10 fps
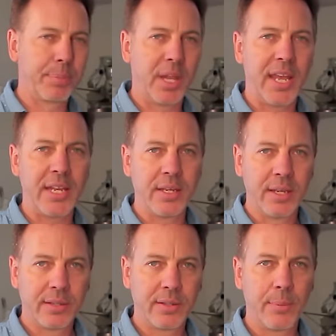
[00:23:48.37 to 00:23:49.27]
blade
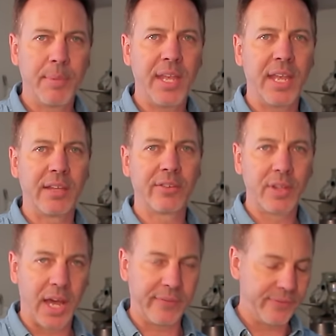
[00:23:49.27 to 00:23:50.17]
to me is
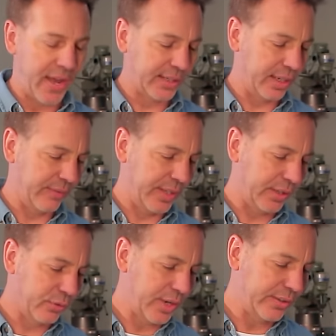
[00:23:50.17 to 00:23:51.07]
not effective. And
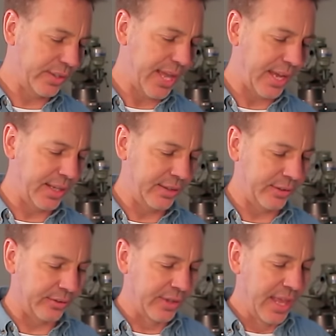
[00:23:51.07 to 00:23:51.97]
the reason that is
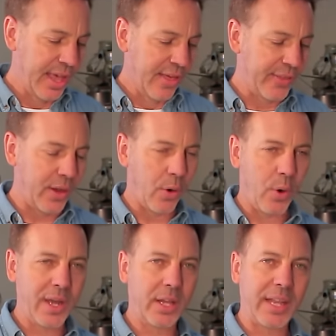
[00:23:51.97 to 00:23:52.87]
is the
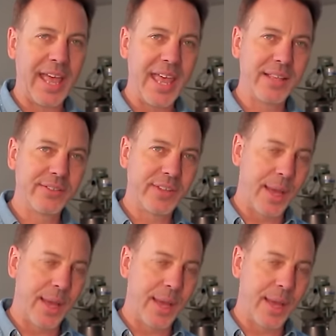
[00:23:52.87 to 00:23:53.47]
oil ends